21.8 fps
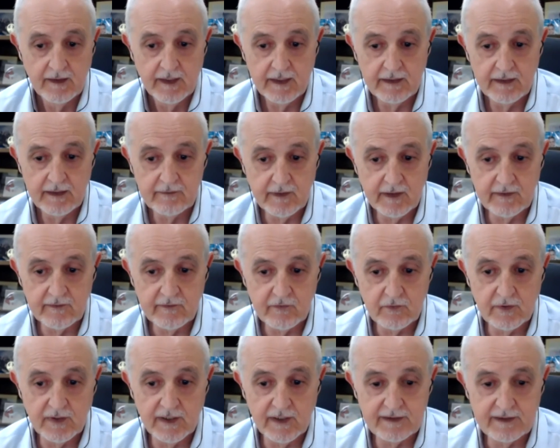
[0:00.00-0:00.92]
And
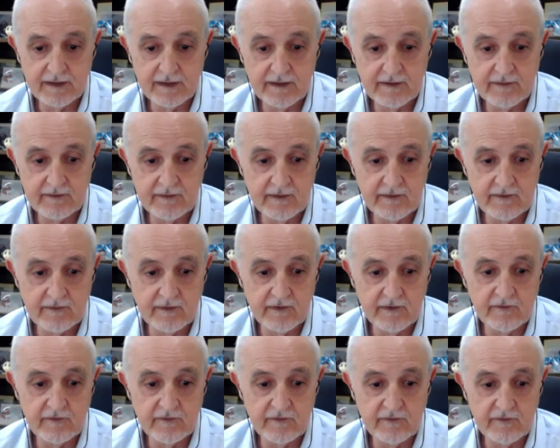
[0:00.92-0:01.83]
so I think
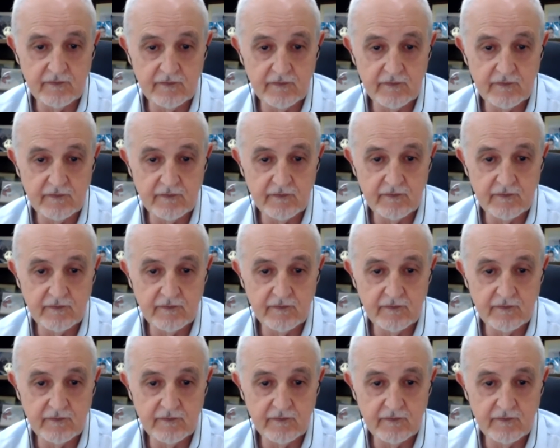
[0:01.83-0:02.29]
it's very